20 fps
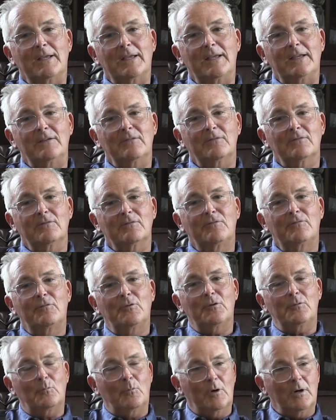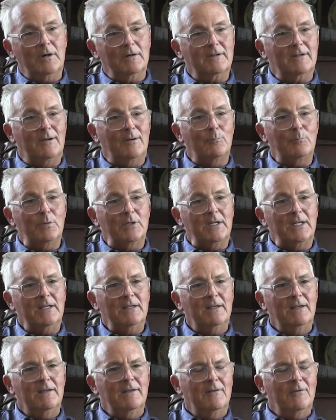a footwear company
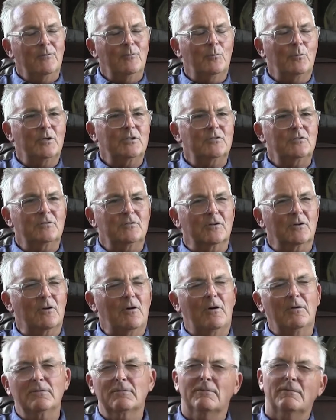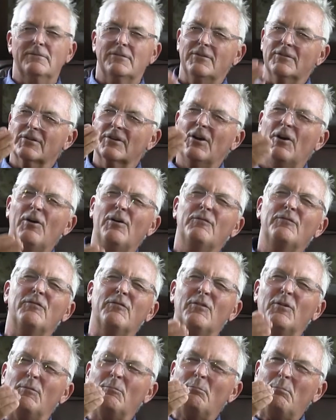which you're going, you're going
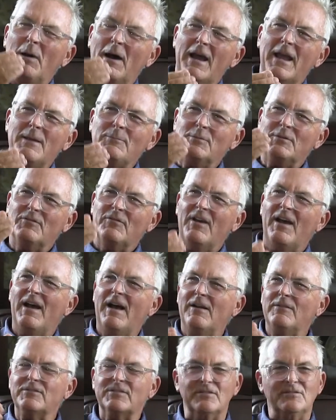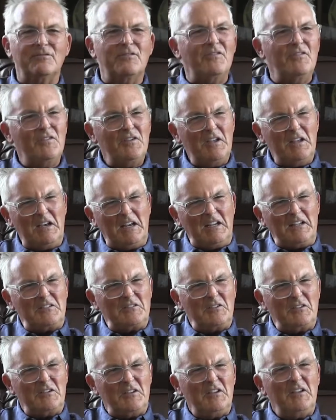from pipes, valves, and
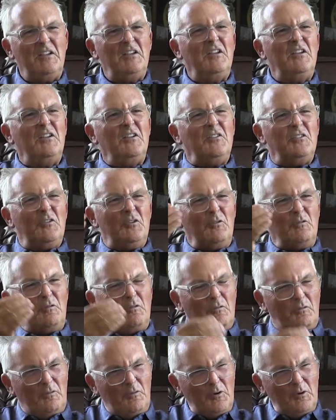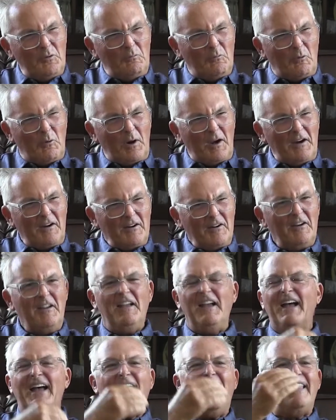fittings to footwear.
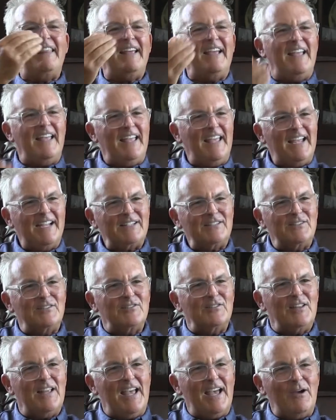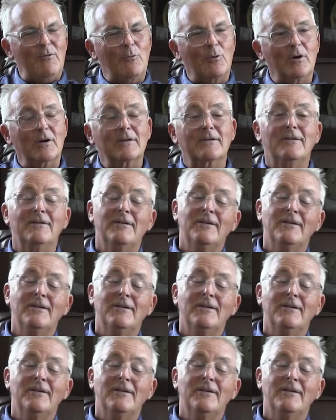How the heck does that work?